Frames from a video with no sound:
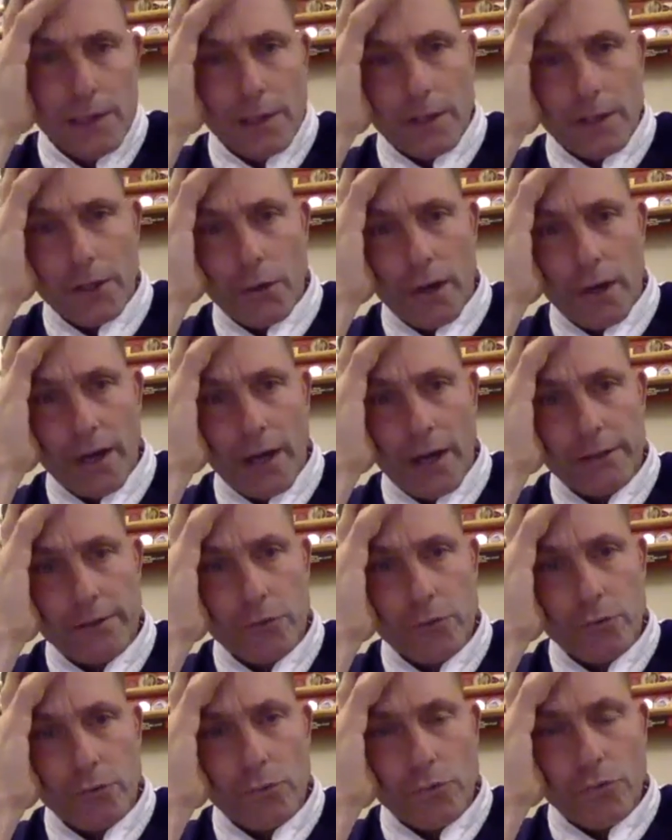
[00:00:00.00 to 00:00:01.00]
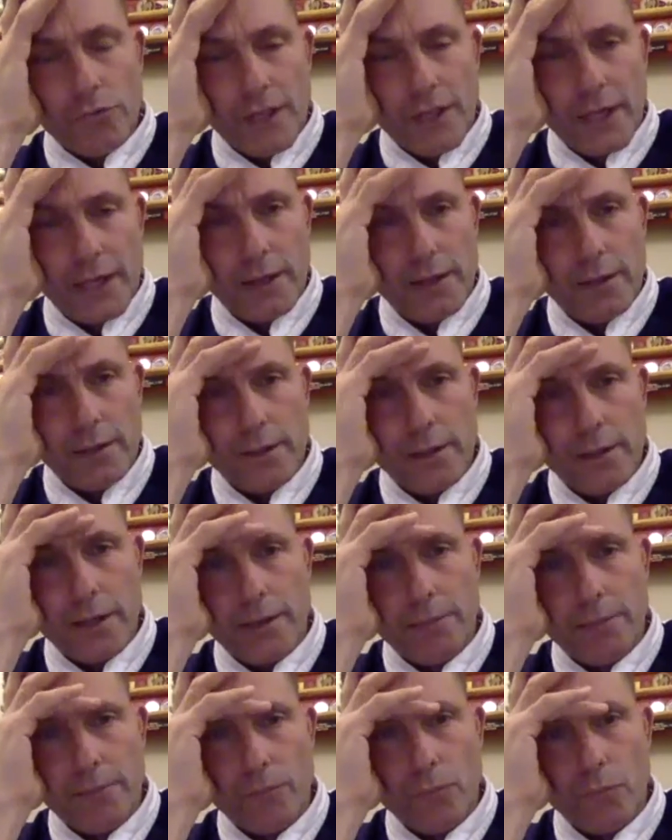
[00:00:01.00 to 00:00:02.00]
I do think
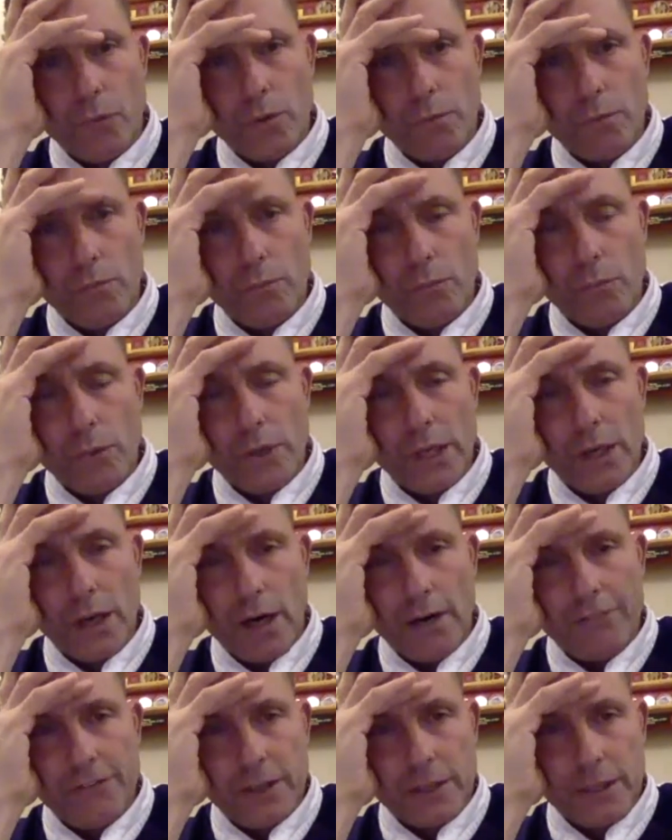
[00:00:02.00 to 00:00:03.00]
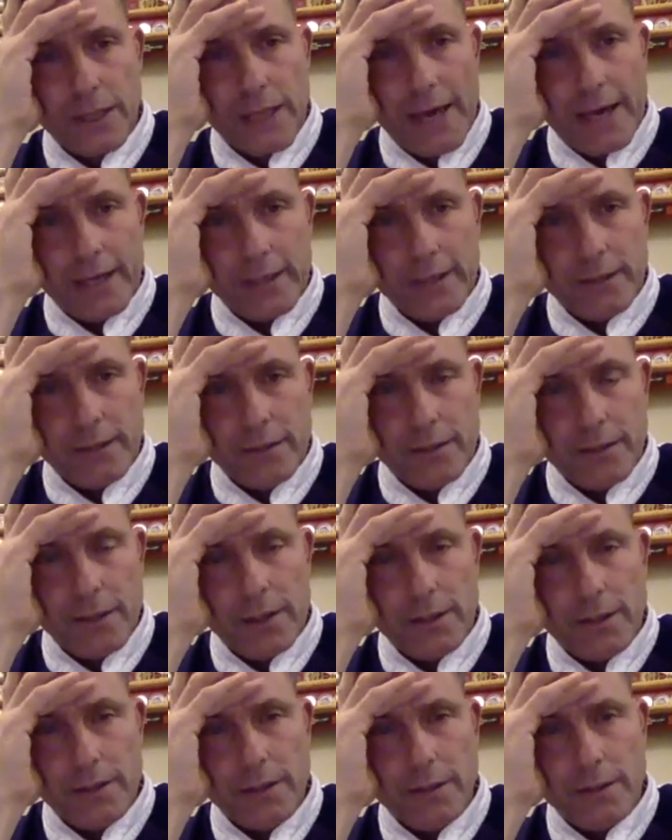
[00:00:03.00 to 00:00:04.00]
what we often lack
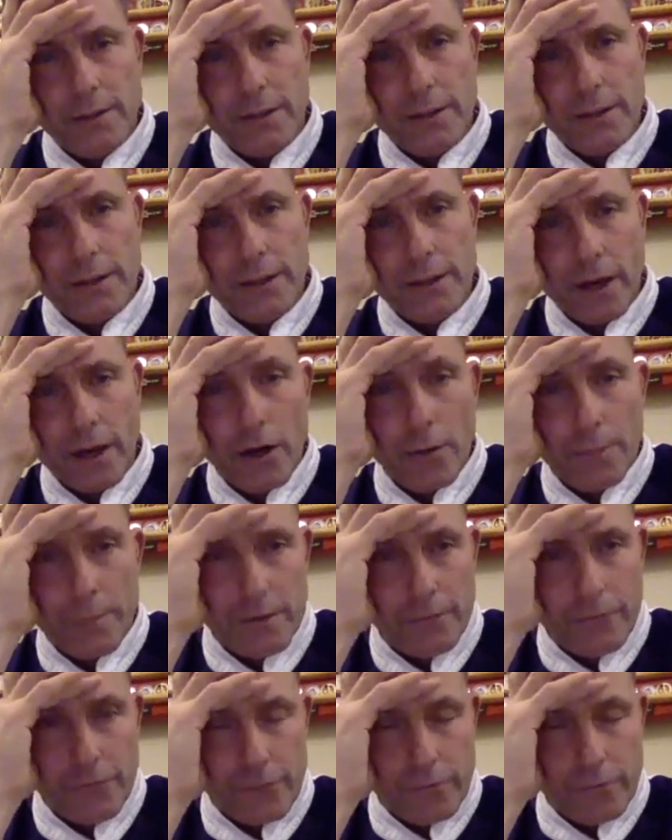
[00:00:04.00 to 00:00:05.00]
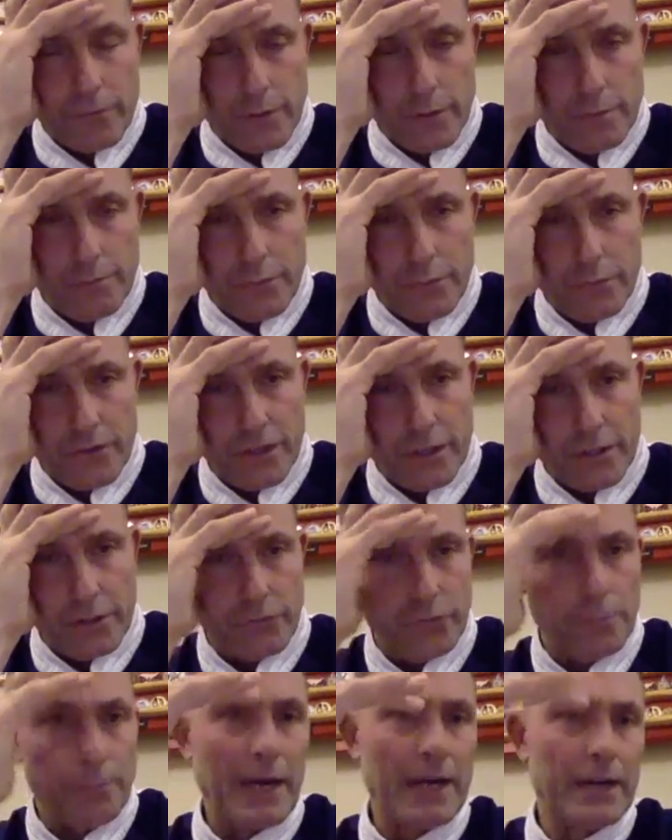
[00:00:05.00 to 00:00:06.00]
in the Army, particularly, is
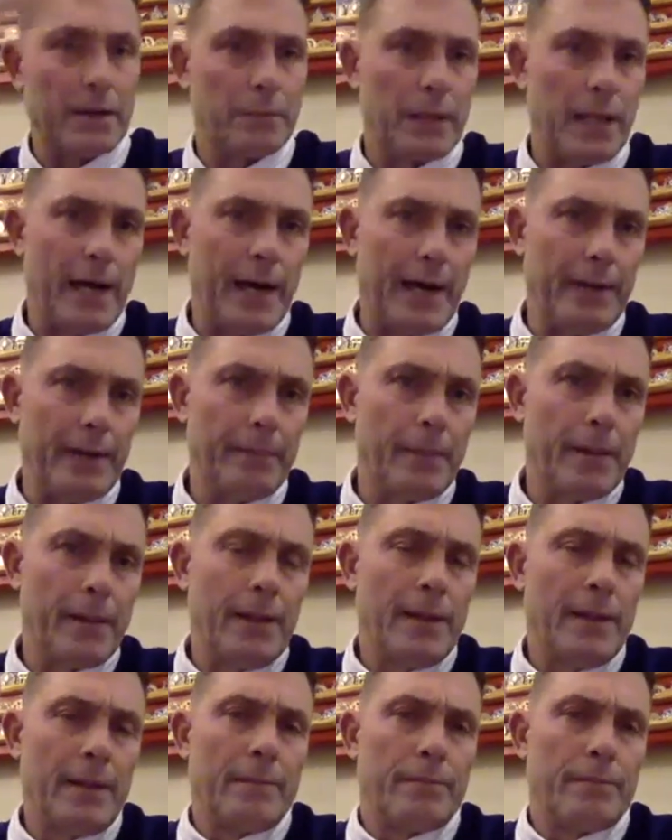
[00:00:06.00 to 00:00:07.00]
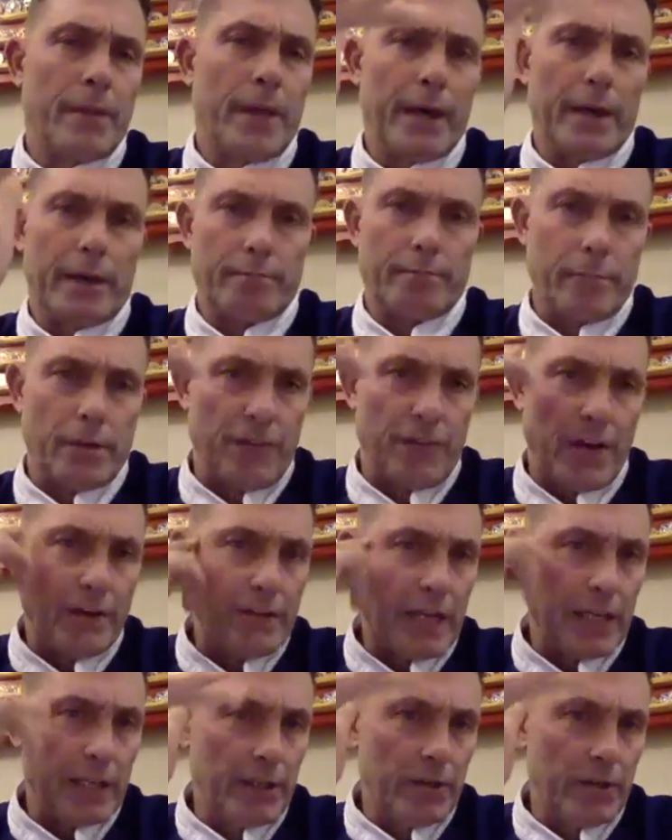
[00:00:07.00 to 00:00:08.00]
the bottom line. Like if I've
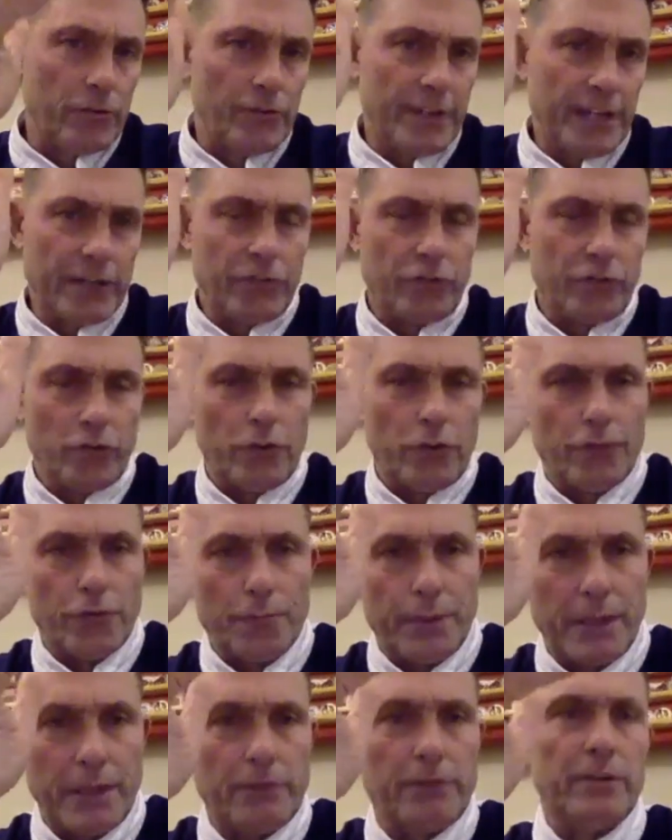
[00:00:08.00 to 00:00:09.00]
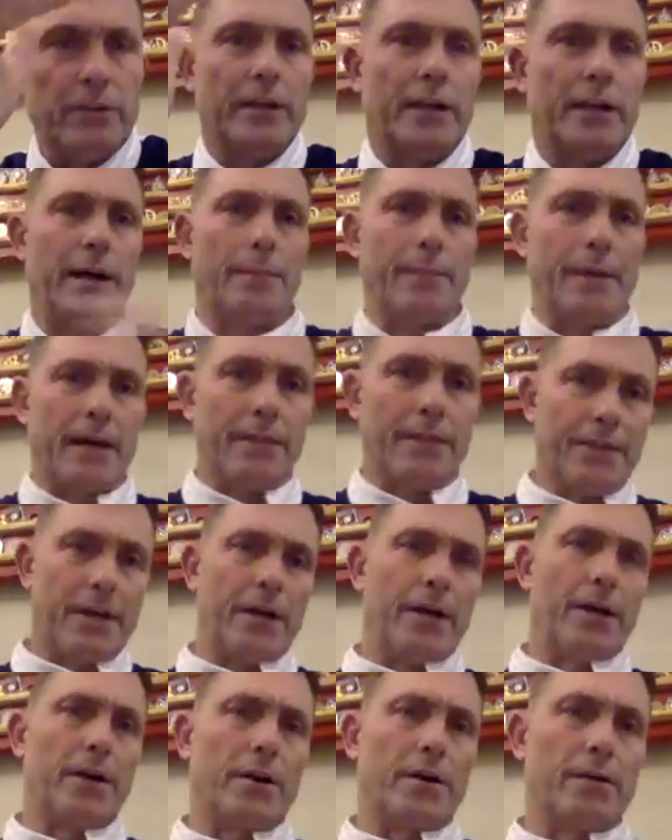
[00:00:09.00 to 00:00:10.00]
got leaders not showing for PT and I'm not
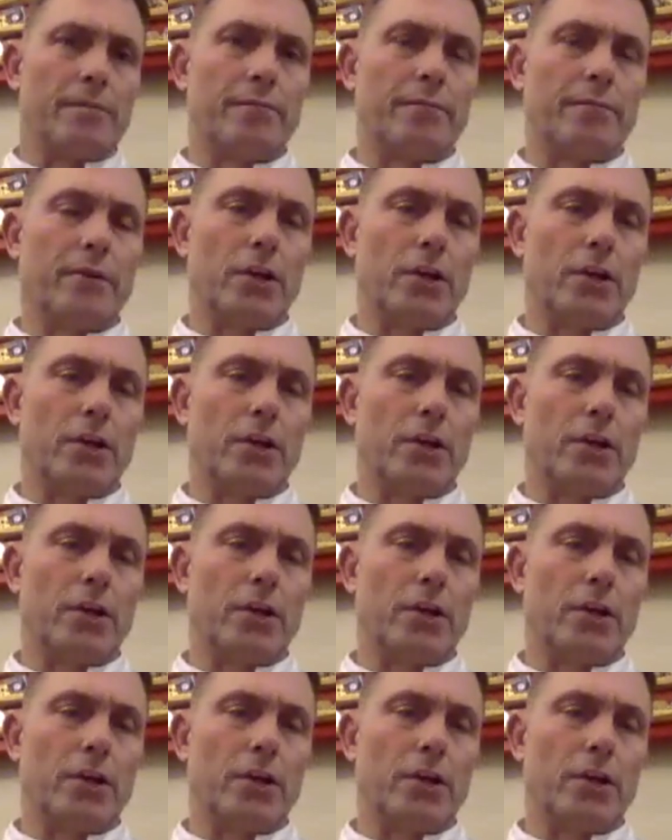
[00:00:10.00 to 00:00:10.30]
there,